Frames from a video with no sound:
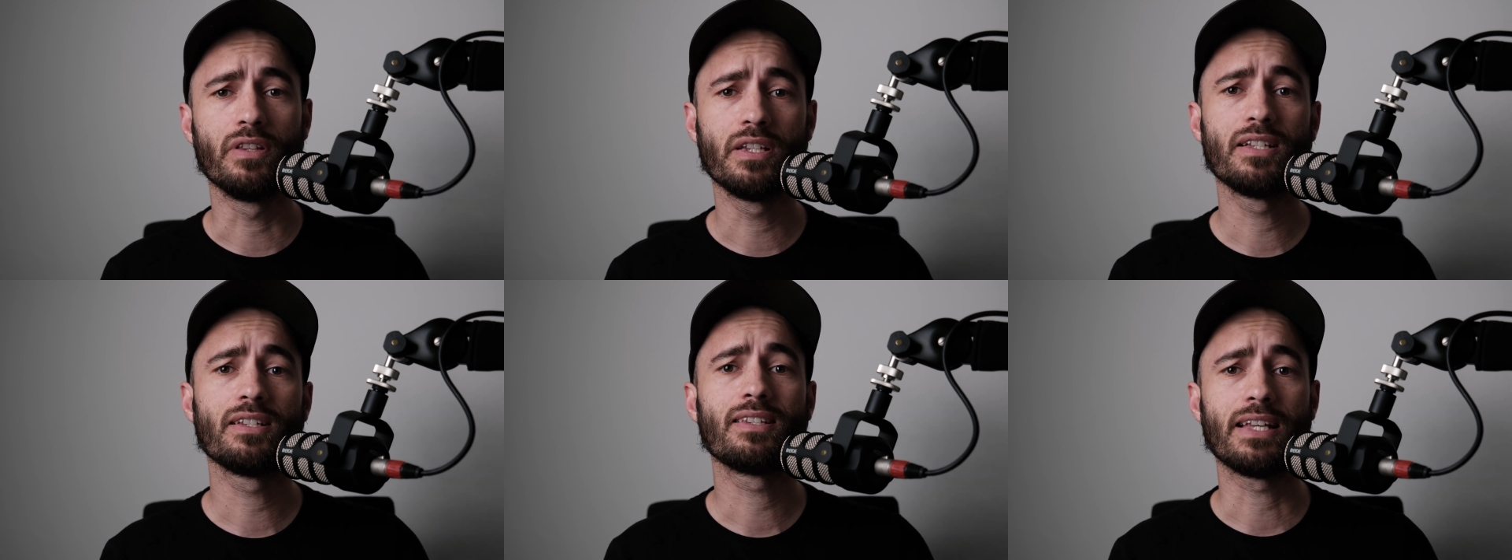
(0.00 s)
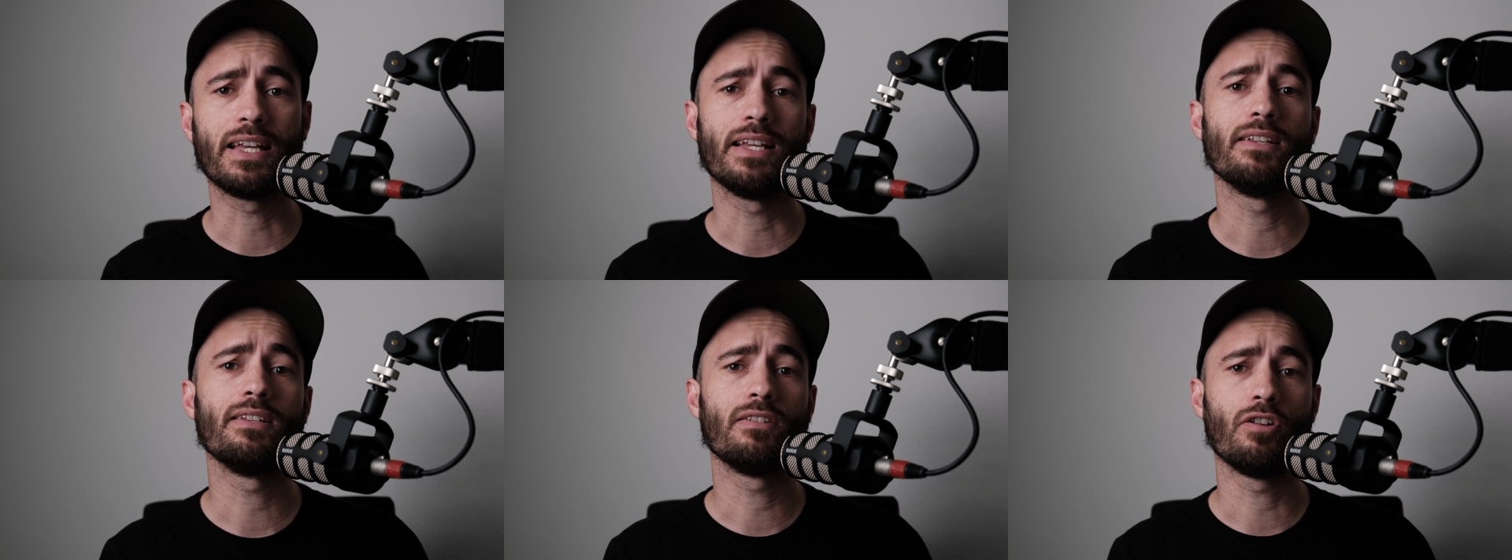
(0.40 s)
this
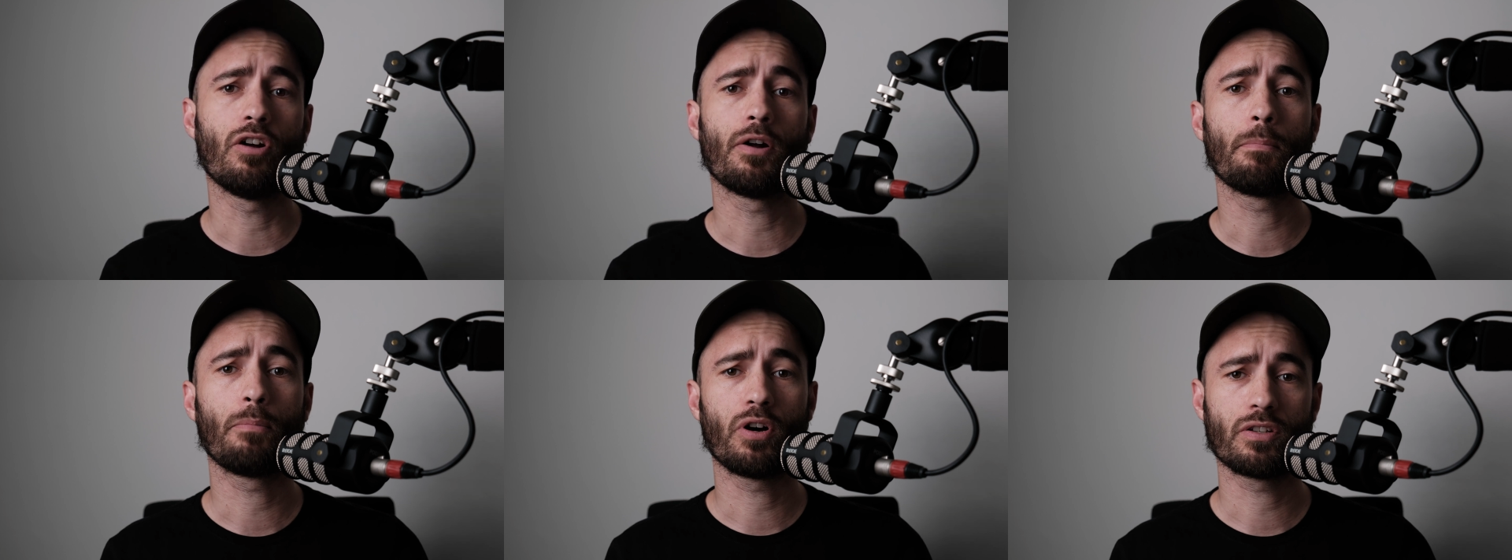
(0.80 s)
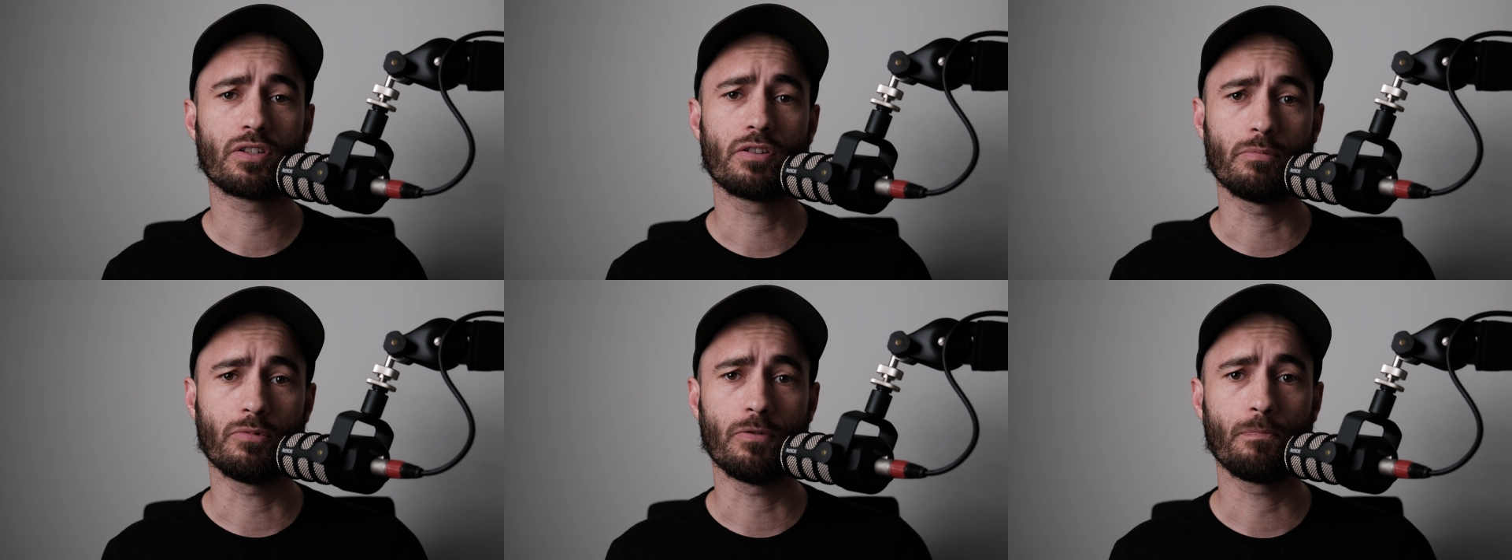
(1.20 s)
is not
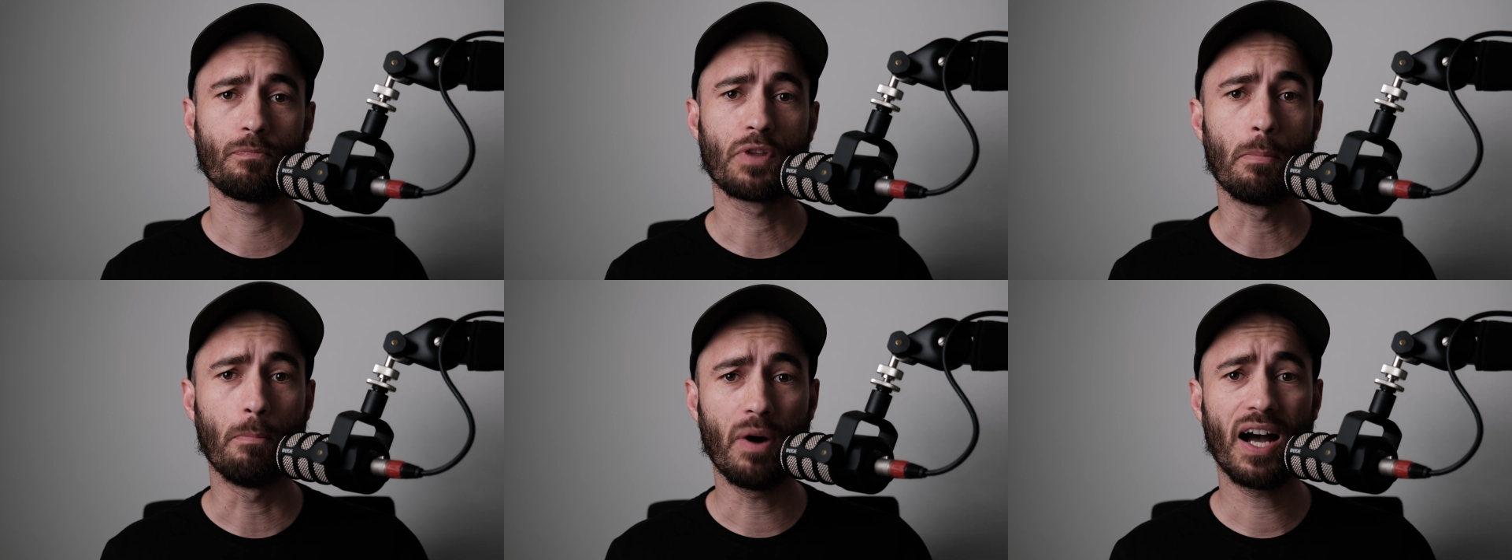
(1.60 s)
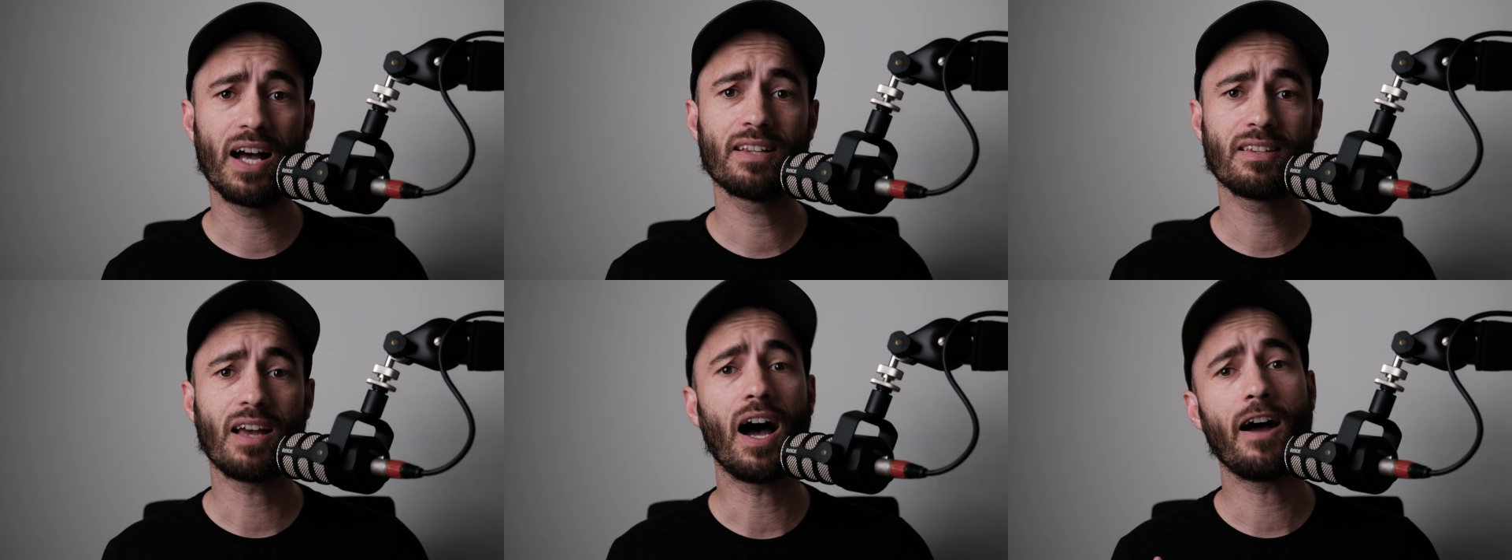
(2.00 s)
possible
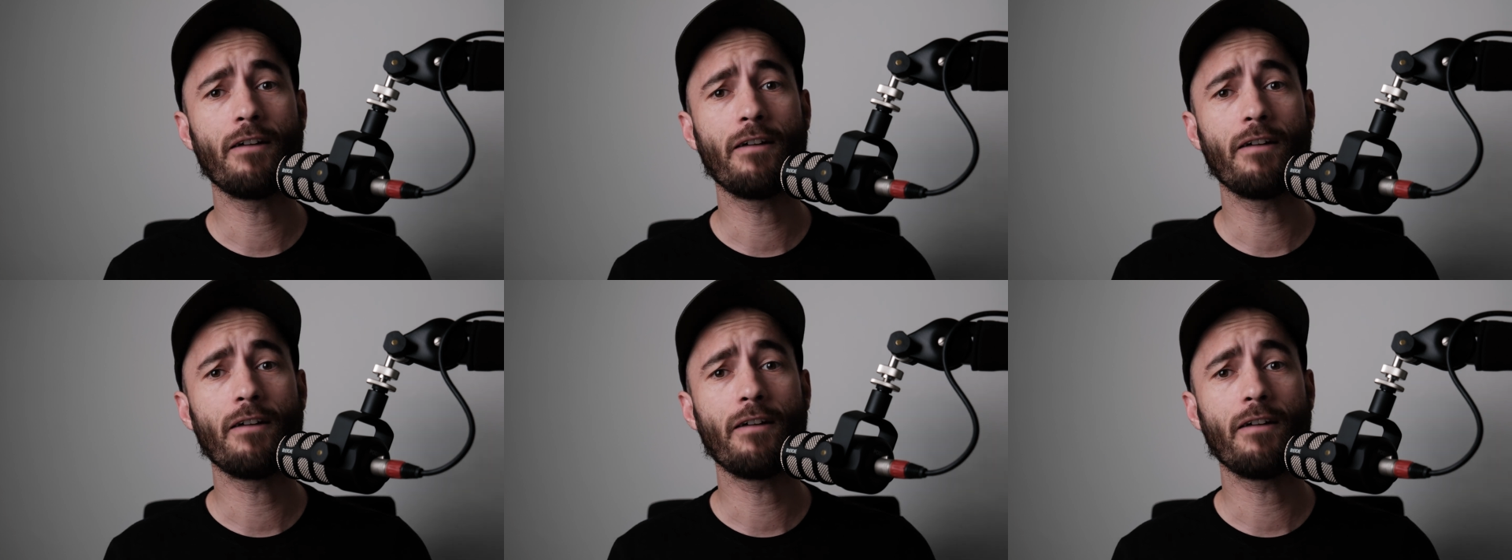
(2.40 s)
but